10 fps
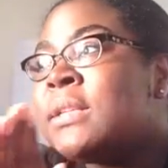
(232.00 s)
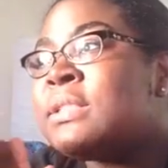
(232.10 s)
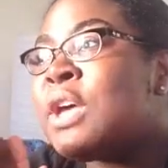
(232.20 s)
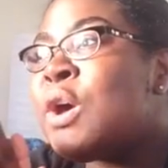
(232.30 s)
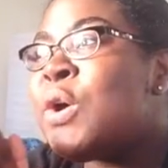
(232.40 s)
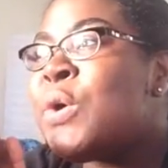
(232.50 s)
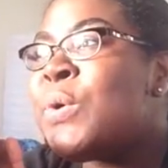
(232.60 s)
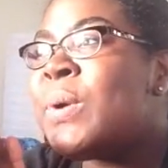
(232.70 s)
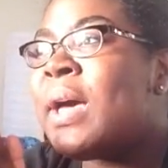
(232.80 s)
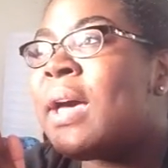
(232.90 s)

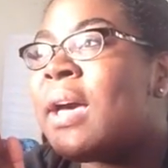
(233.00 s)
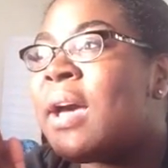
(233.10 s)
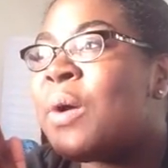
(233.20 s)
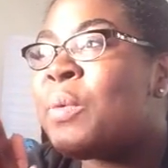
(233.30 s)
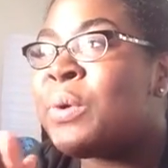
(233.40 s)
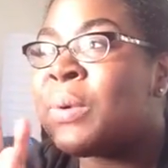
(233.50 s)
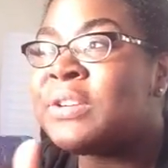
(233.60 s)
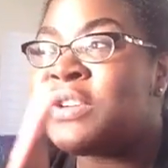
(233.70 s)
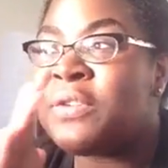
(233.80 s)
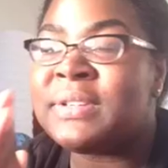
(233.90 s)
So we
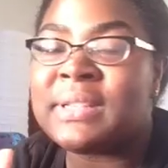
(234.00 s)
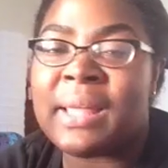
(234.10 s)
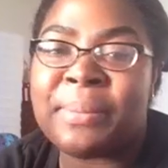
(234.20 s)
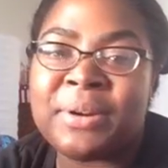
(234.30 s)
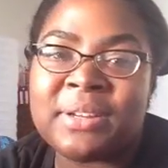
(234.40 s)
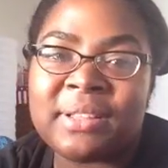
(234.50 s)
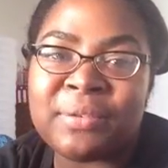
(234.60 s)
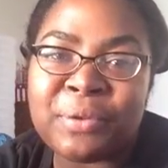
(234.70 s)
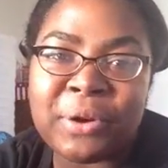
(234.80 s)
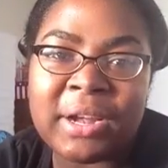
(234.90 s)
rushed over to labor and
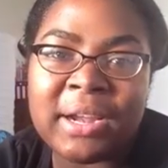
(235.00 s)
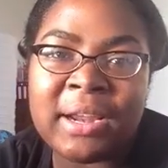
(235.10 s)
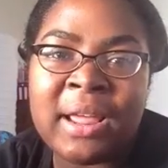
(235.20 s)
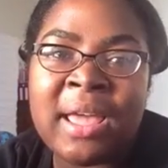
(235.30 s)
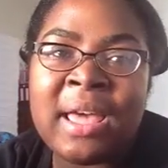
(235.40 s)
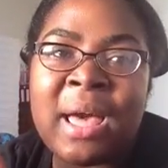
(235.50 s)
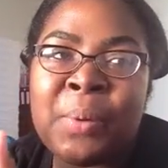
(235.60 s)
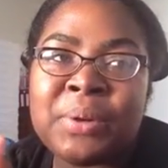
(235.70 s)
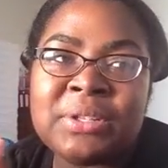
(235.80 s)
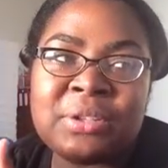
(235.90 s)
delivery. I
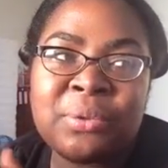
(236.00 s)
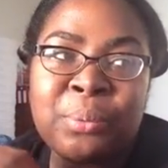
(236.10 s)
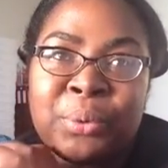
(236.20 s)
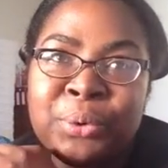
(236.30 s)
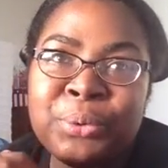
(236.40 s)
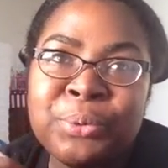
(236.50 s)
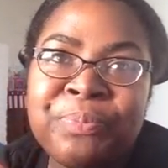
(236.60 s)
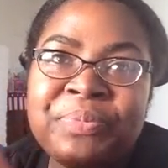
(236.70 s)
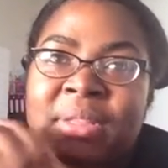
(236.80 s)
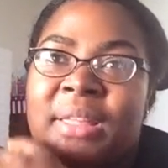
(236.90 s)
went into the
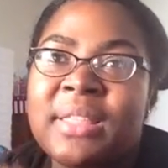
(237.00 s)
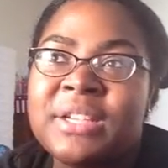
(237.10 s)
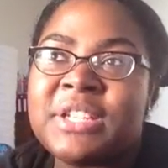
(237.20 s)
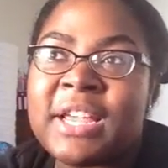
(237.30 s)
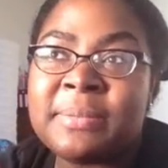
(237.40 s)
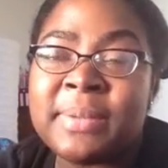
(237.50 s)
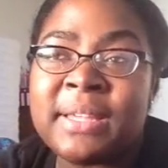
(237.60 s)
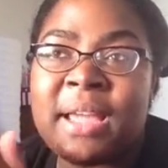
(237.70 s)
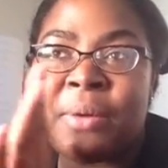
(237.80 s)
room. They checked me.